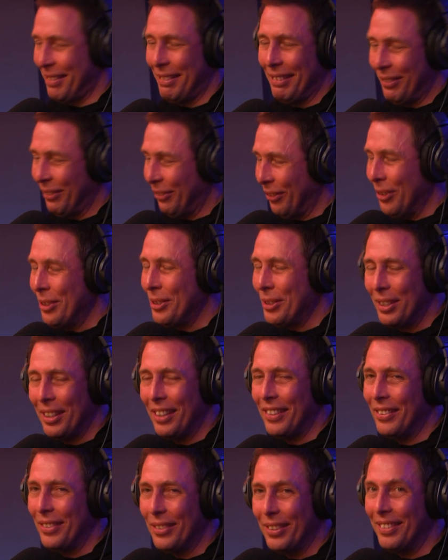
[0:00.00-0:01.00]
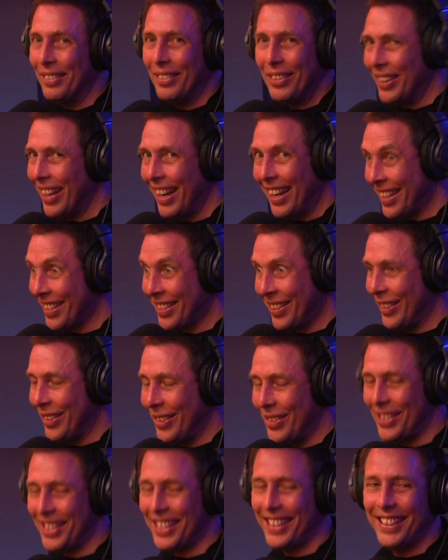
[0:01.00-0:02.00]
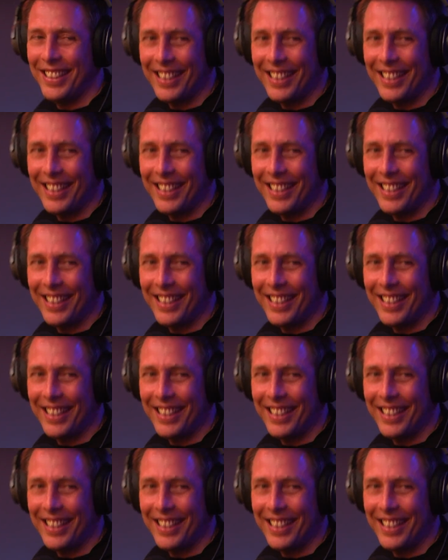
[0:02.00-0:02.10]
Oh, yes. First thing I thought, I've got to ask Lucy.